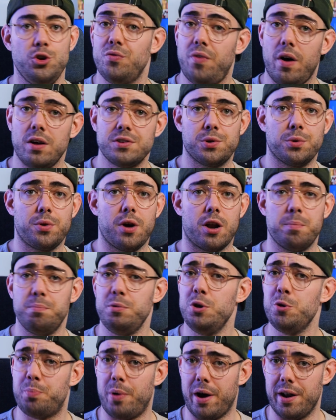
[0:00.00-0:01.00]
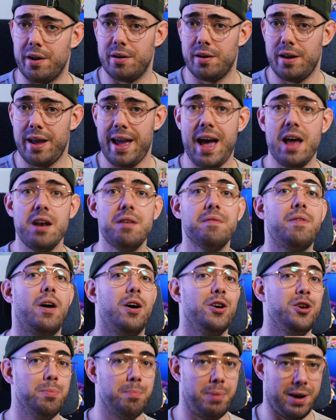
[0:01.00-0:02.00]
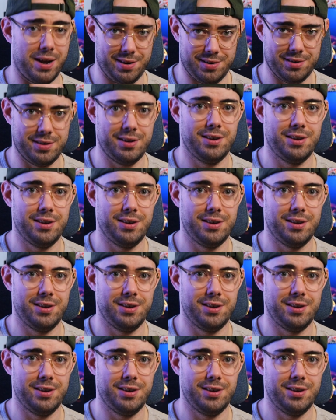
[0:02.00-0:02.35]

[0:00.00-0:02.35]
You've also got a mute button and a volume button.